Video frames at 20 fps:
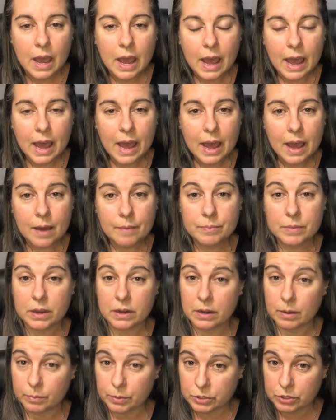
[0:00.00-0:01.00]

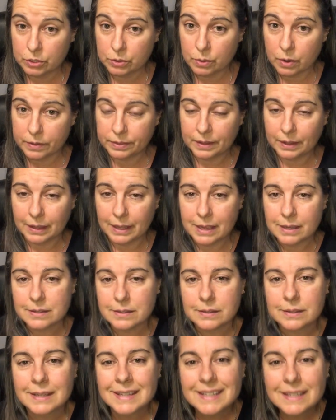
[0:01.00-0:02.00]
Number 2 on the
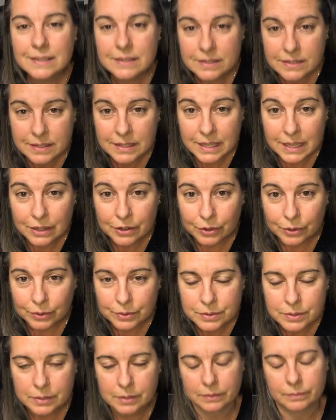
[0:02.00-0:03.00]
list,
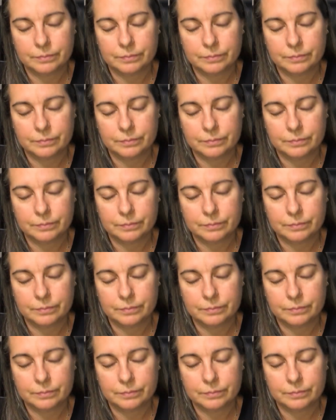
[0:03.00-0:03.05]
Skittles.